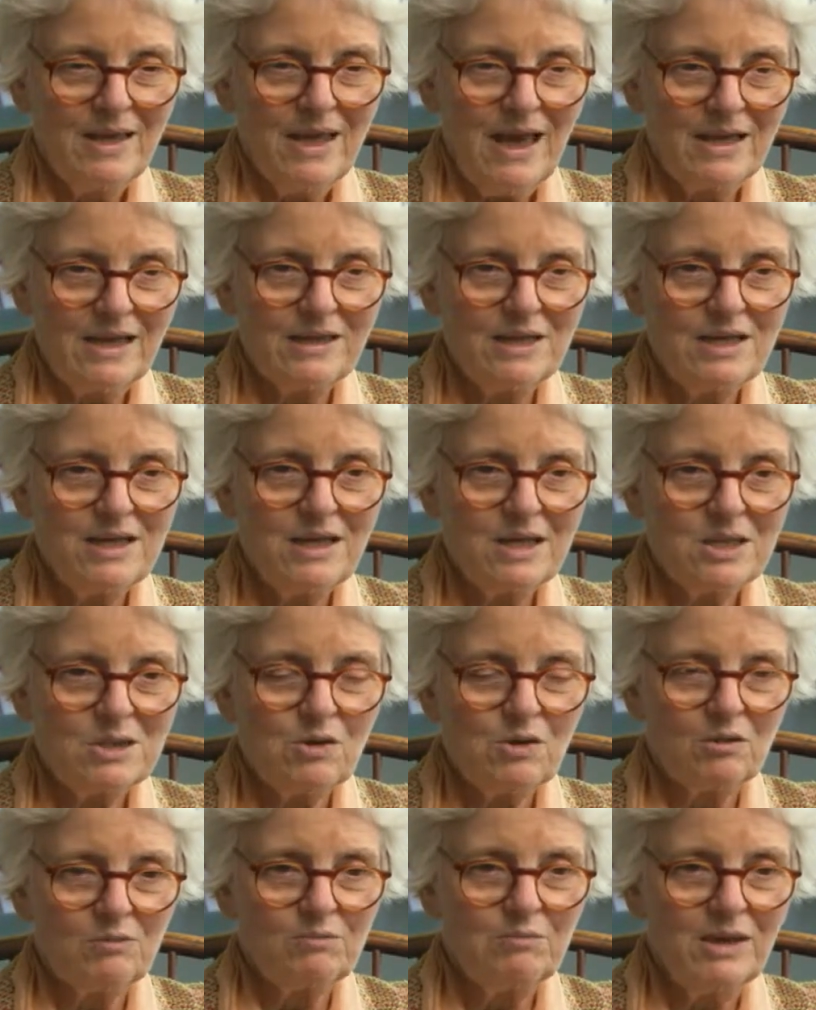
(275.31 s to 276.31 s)
And he has
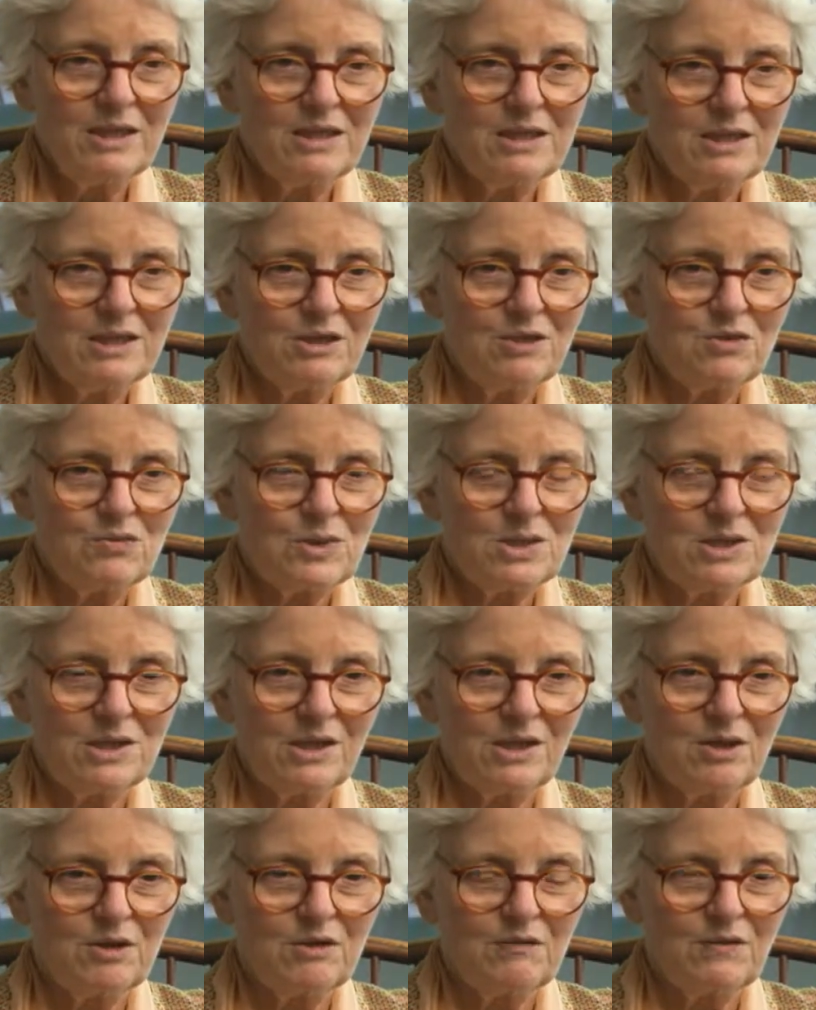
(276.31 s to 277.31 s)
got many
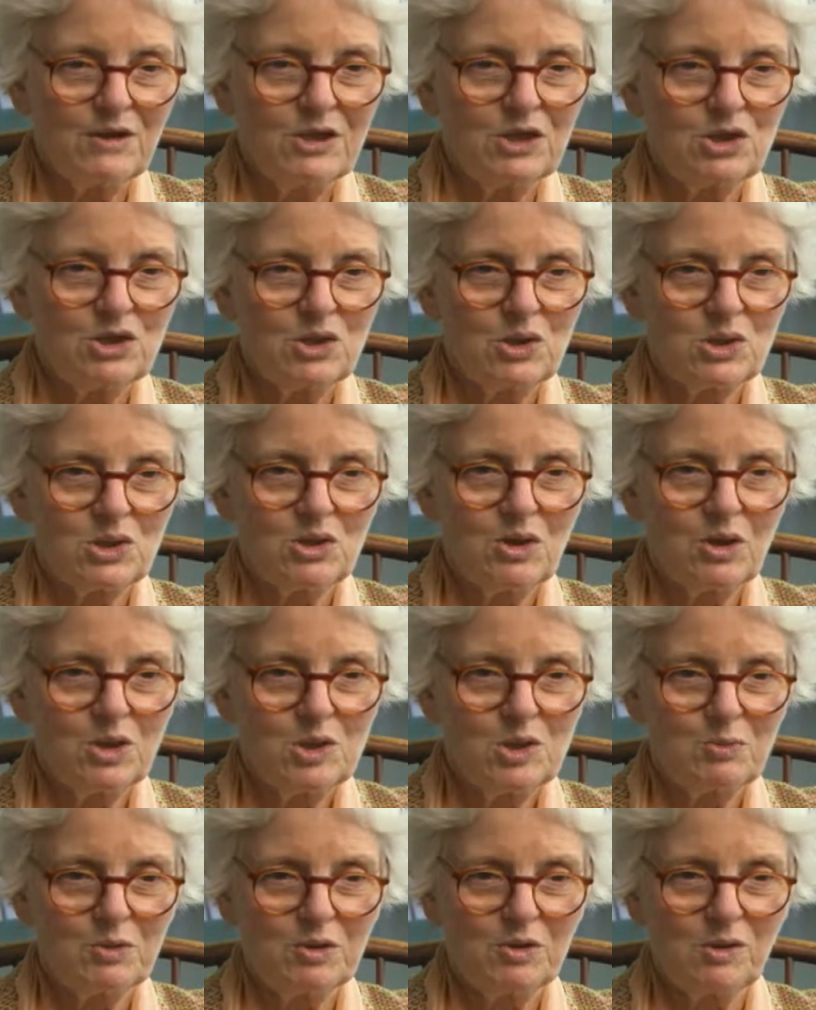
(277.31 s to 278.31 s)
interesting innovations in
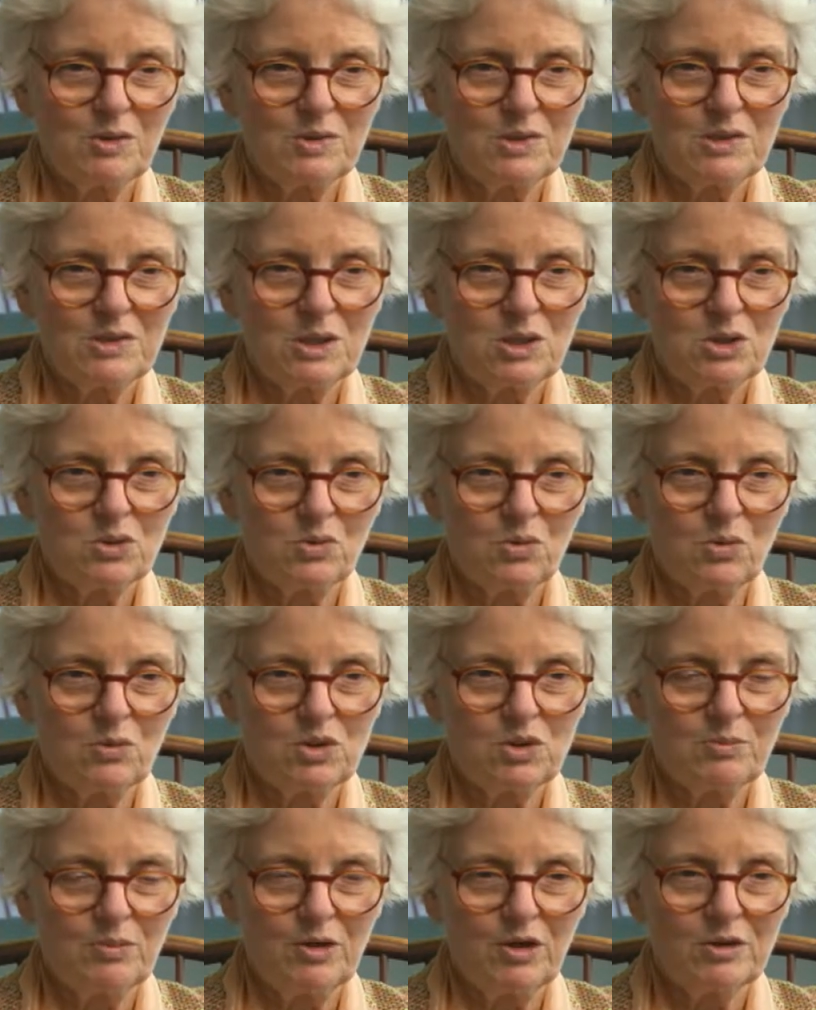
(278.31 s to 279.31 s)
hospitals that he's
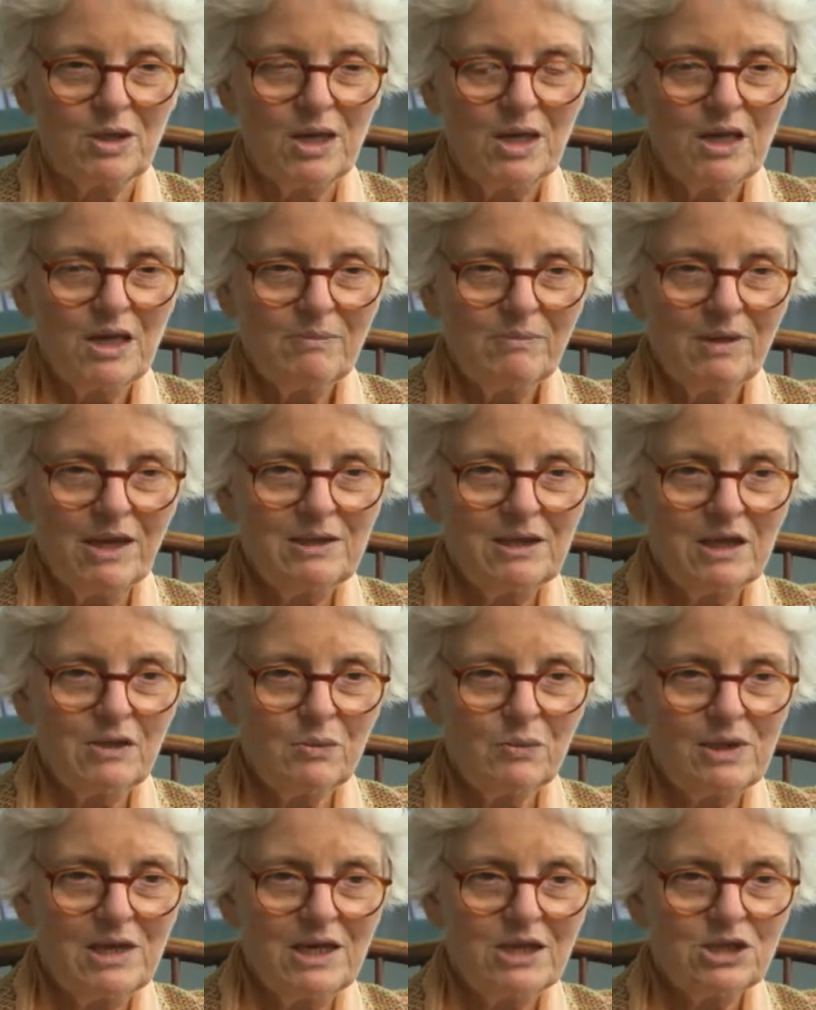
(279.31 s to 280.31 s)
talked about, mainly
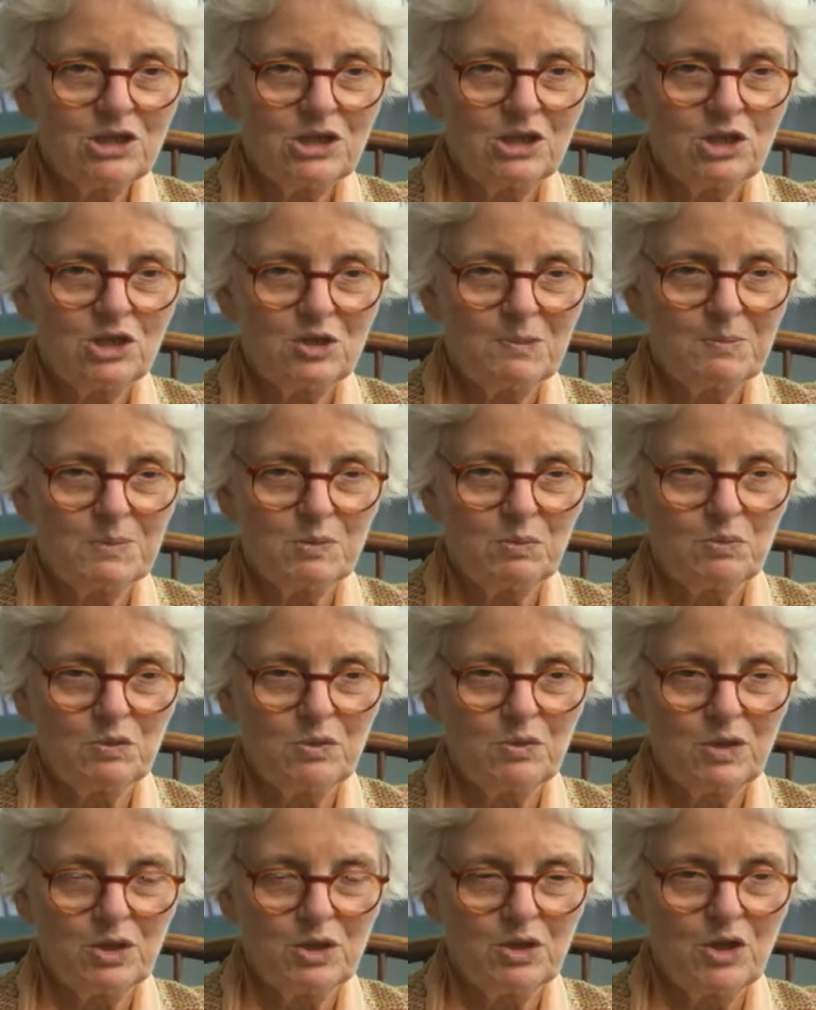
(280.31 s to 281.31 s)
relationships
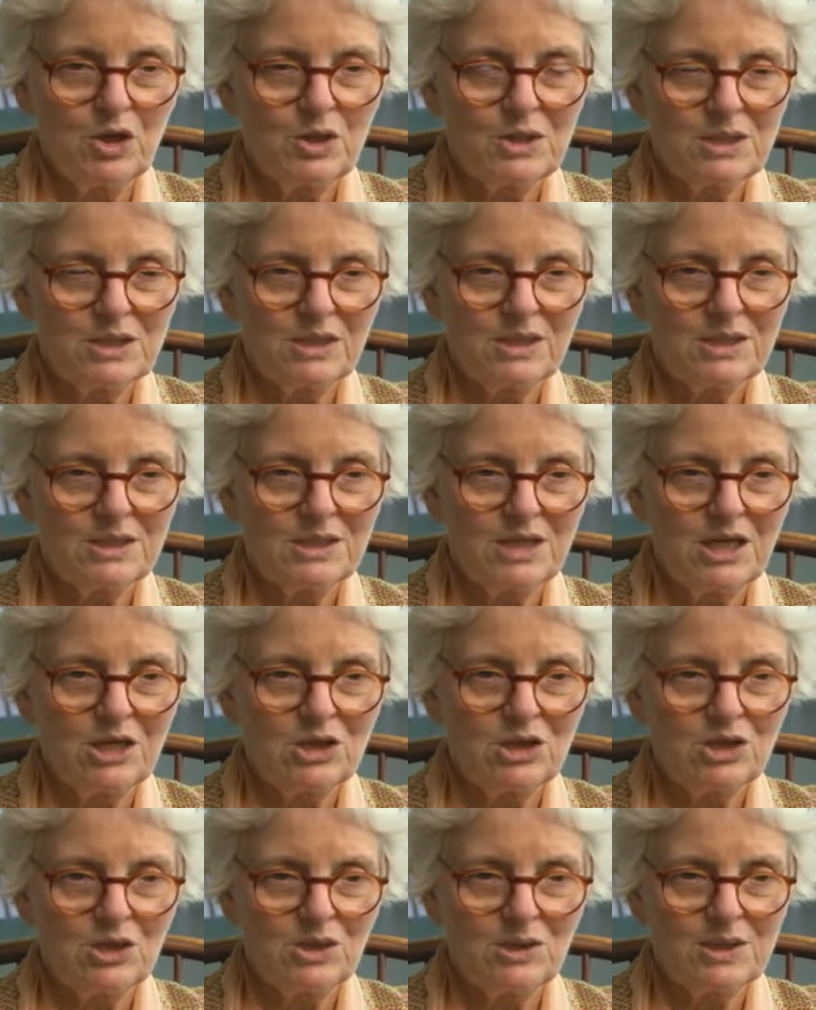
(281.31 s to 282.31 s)
between nursing
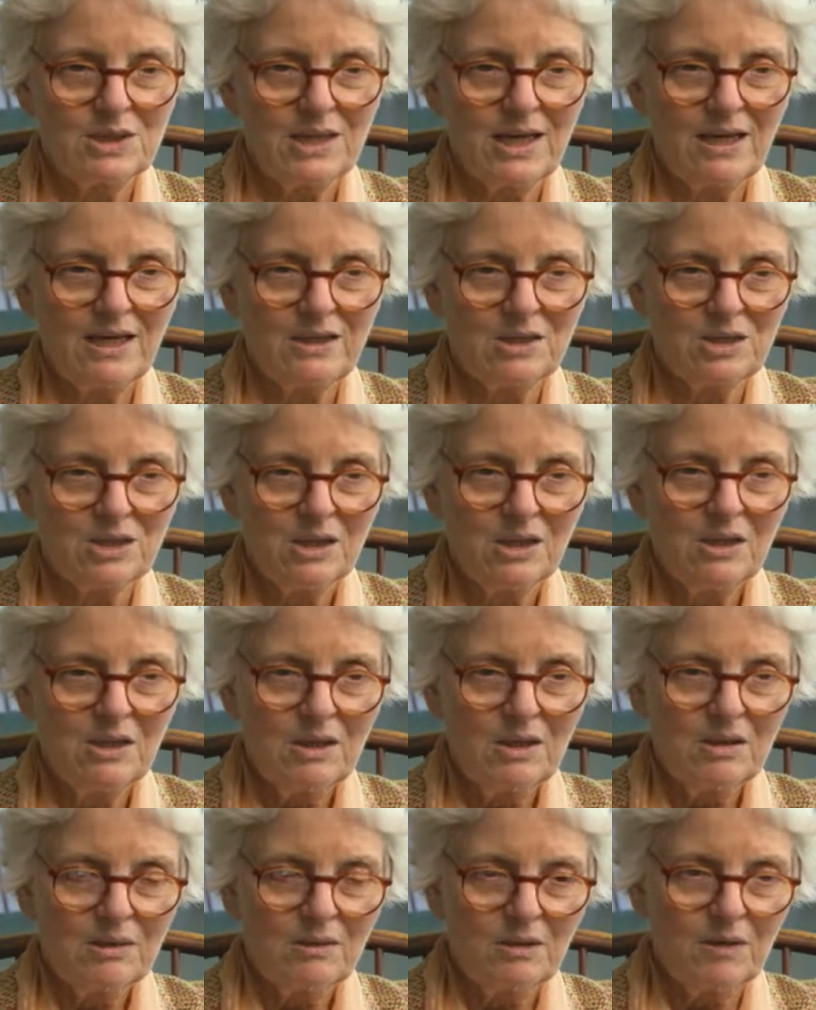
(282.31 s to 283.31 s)
stations and
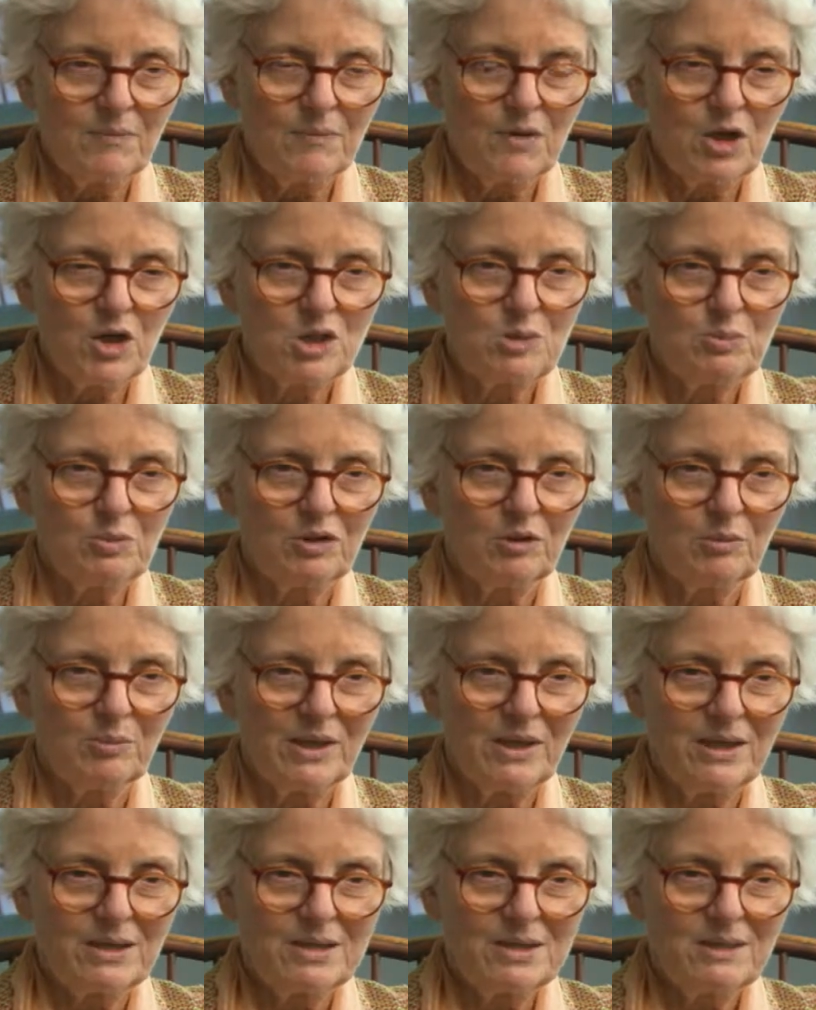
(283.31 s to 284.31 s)
um, hospital
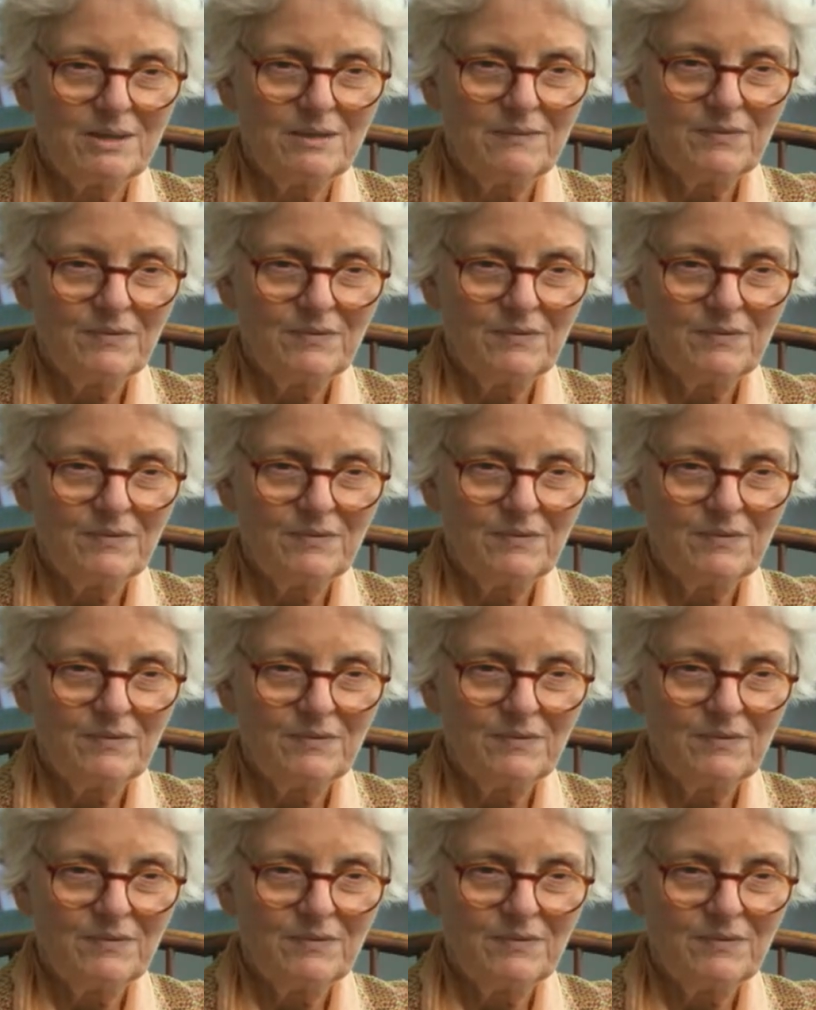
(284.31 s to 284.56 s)
beds.